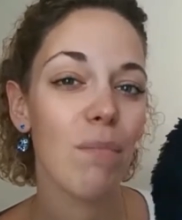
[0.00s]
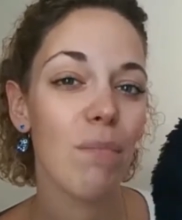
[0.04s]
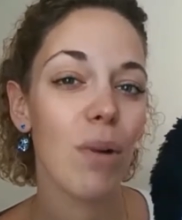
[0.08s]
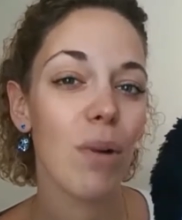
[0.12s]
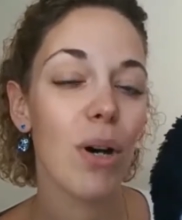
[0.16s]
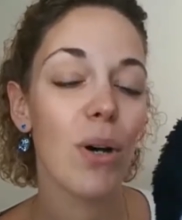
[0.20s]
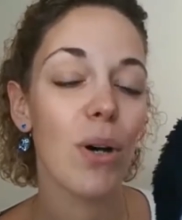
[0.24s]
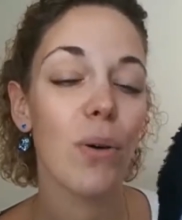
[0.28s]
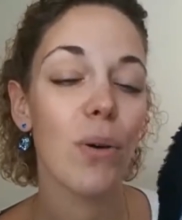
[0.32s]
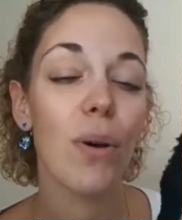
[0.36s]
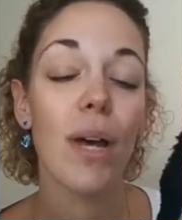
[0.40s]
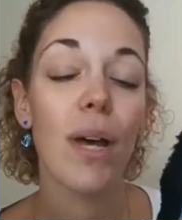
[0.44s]

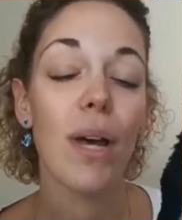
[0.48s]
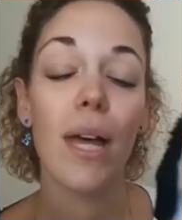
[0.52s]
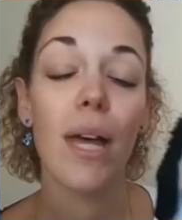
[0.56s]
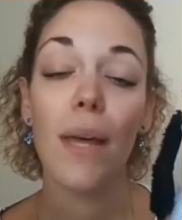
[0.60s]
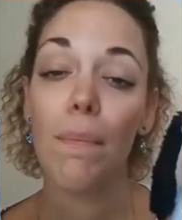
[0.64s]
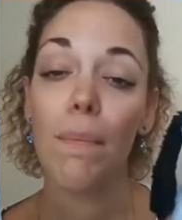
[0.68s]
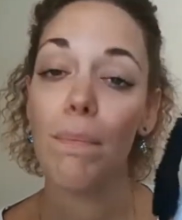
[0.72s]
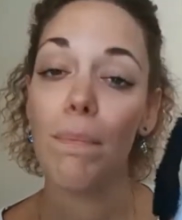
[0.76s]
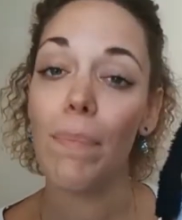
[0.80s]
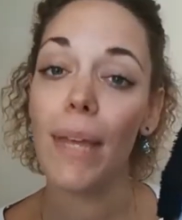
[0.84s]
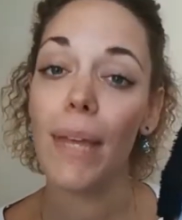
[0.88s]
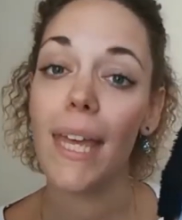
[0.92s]
O
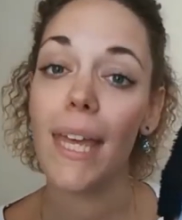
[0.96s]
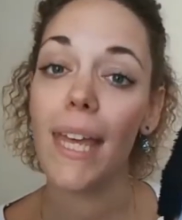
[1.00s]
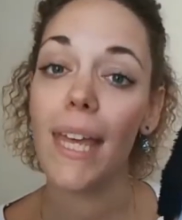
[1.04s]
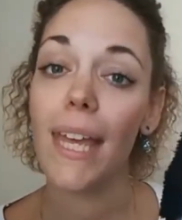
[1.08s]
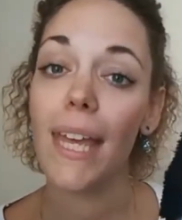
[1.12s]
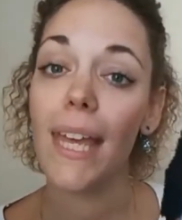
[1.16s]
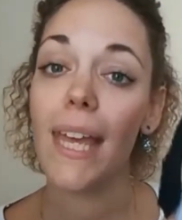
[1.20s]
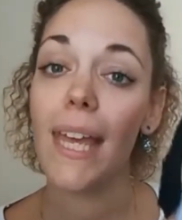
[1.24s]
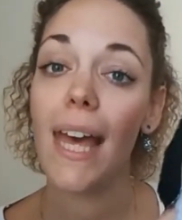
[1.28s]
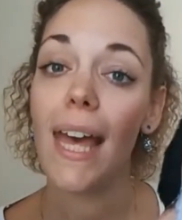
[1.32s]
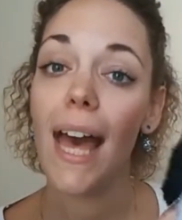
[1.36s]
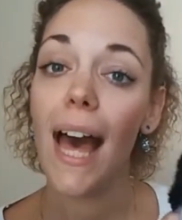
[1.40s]

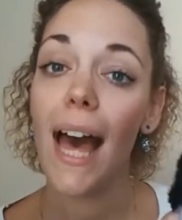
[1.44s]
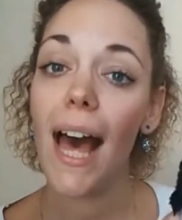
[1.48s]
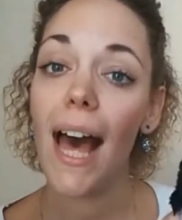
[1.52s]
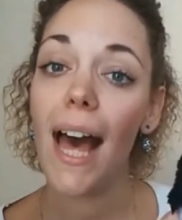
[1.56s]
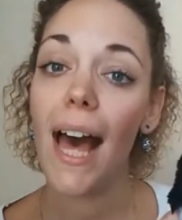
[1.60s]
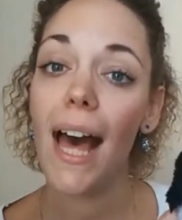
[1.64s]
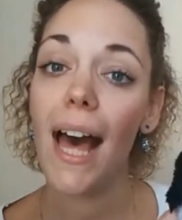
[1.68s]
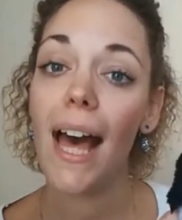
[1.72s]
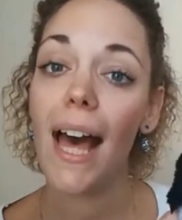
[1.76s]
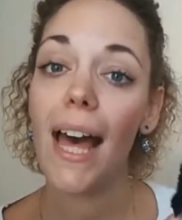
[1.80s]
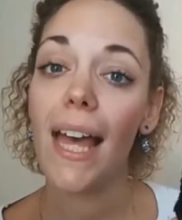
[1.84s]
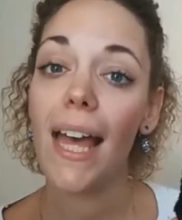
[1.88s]
B
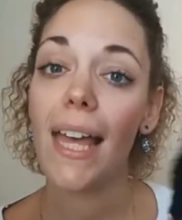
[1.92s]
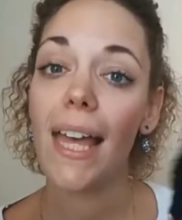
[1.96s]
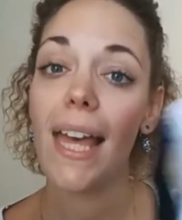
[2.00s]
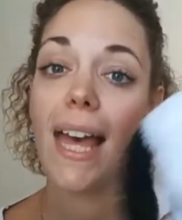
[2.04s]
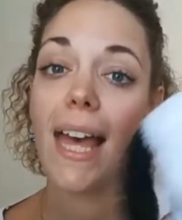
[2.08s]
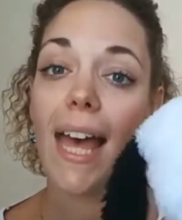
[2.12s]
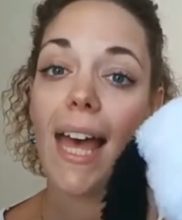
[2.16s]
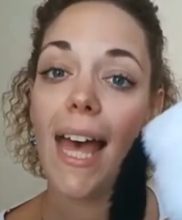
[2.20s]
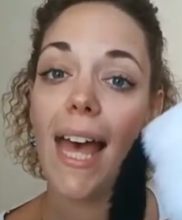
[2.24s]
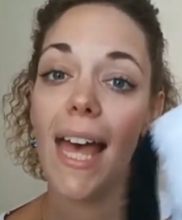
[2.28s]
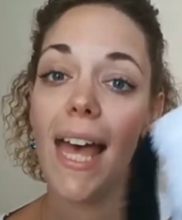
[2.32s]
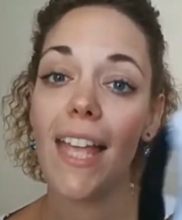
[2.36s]
I
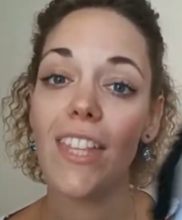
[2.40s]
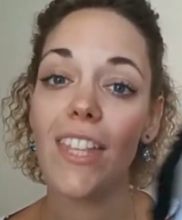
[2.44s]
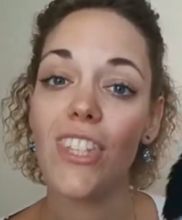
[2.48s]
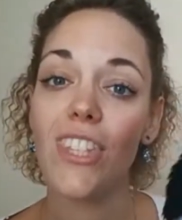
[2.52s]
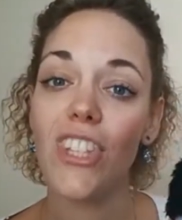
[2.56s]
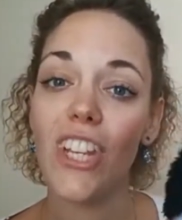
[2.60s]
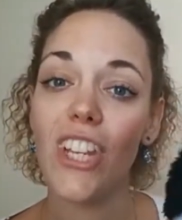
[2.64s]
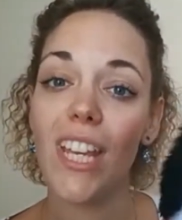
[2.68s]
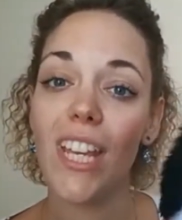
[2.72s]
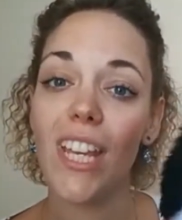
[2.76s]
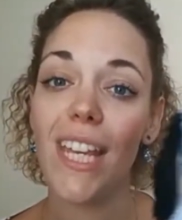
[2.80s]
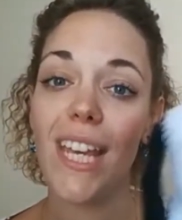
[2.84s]
N
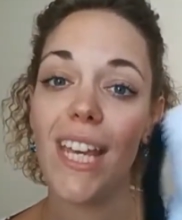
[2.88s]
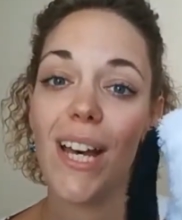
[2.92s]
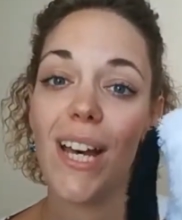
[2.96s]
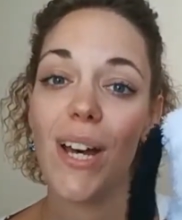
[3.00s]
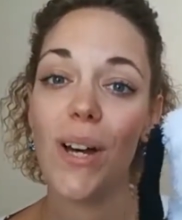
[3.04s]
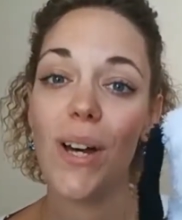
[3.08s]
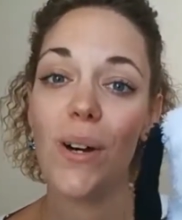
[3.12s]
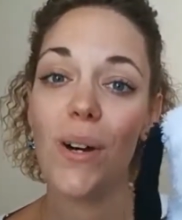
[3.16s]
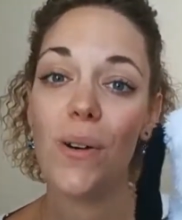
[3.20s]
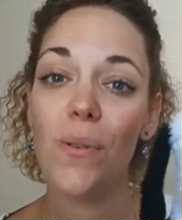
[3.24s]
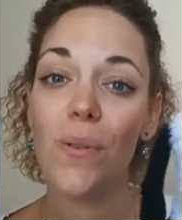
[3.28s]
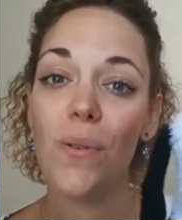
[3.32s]
G
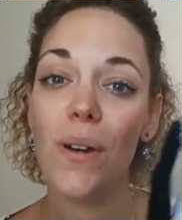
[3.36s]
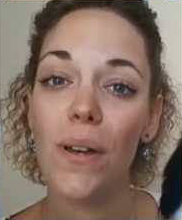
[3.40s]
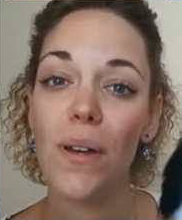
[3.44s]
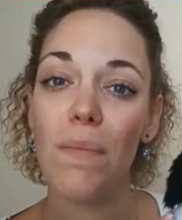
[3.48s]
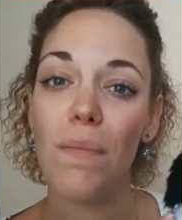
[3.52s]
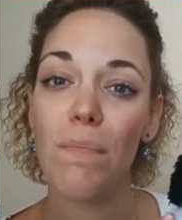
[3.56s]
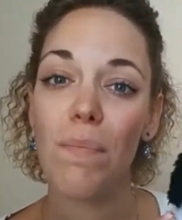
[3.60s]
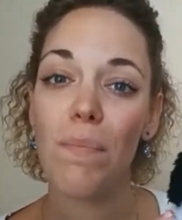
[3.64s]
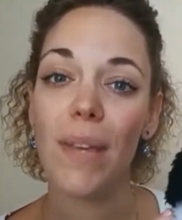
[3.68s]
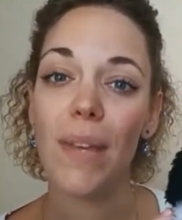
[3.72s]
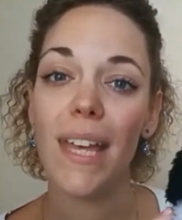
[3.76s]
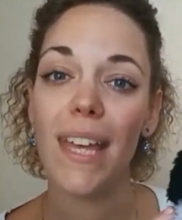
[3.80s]
O
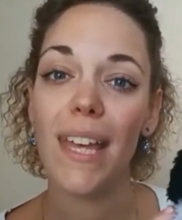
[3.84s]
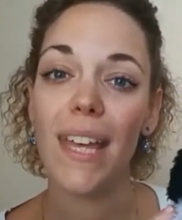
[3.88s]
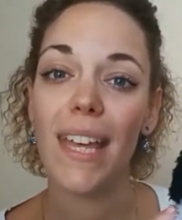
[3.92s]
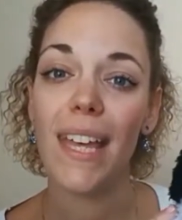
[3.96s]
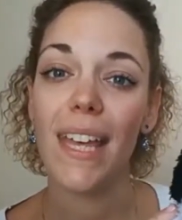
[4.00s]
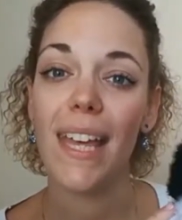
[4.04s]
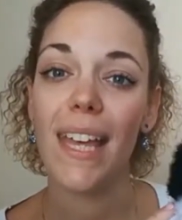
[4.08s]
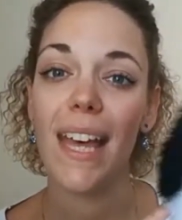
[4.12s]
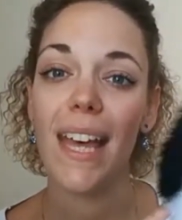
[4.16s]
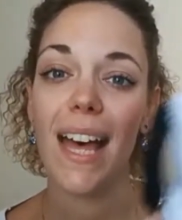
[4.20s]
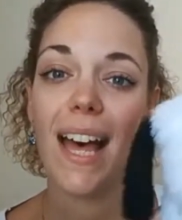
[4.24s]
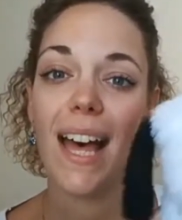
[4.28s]

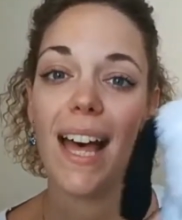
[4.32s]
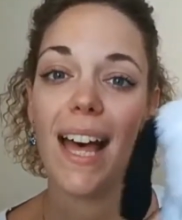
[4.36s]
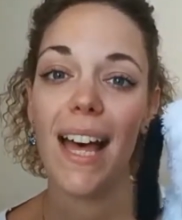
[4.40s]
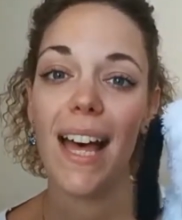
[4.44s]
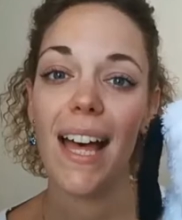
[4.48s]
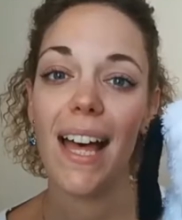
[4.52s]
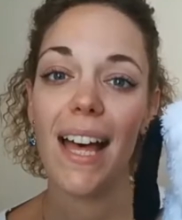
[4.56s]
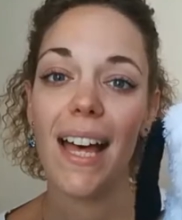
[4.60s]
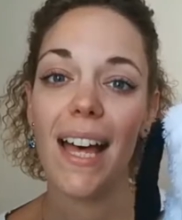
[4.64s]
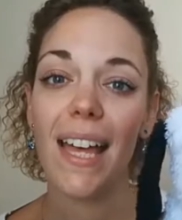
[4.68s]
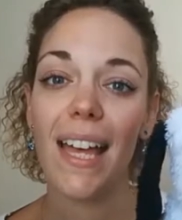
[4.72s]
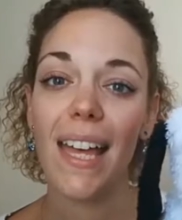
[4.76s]
B
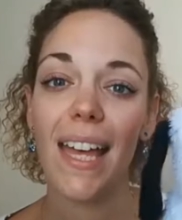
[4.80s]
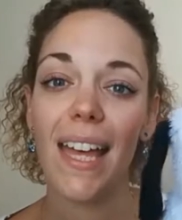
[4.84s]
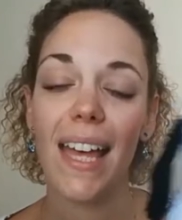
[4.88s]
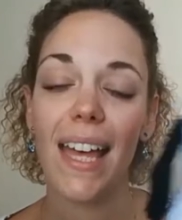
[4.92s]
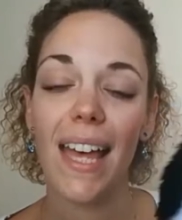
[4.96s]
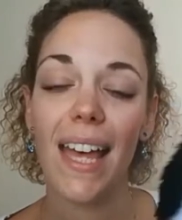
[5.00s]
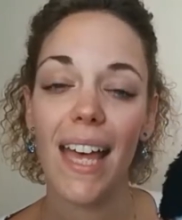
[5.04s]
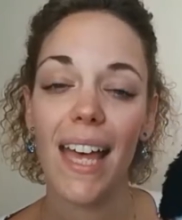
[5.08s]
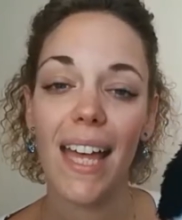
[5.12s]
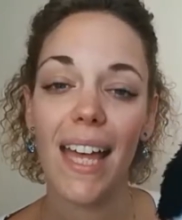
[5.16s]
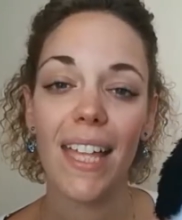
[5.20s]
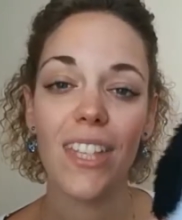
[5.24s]
I
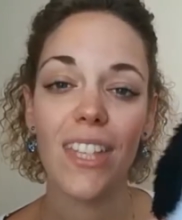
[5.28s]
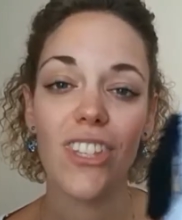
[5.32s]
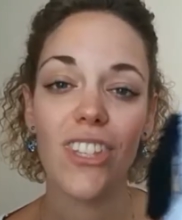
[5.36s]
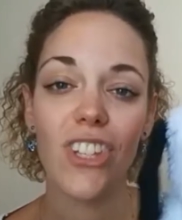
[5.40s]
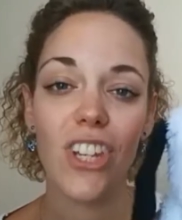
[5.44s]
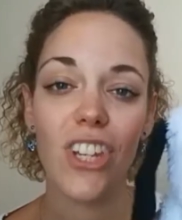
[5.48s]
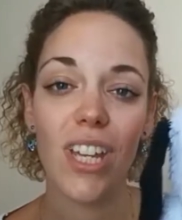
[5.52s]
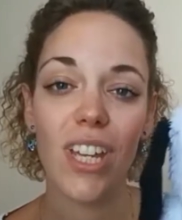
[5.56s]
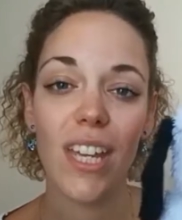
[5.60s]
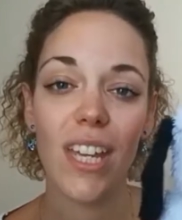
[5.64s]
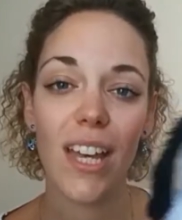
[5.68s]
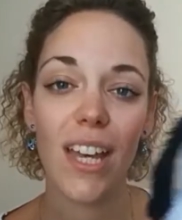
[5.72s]
N
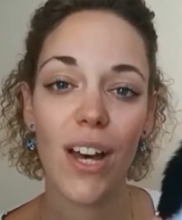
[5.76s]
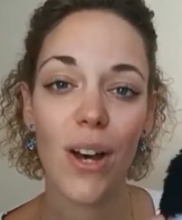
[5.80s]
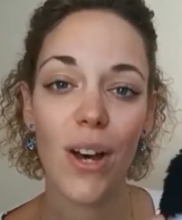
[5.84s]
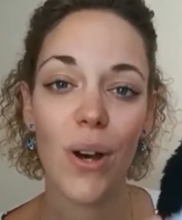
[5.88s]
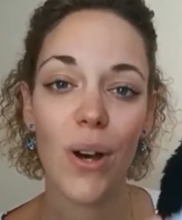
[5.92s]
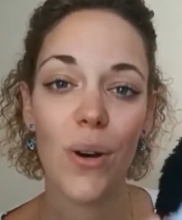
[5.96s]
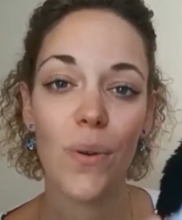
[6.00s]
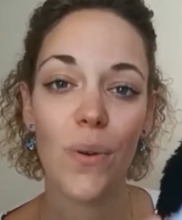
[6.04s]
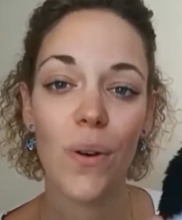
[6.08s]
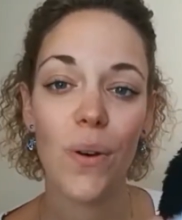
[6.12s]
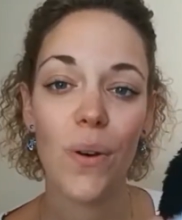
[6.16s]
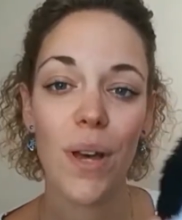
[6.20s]
G
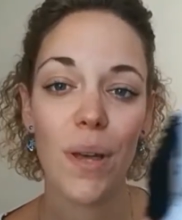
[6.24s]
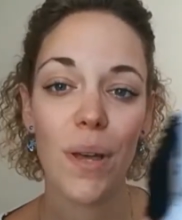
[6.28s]
O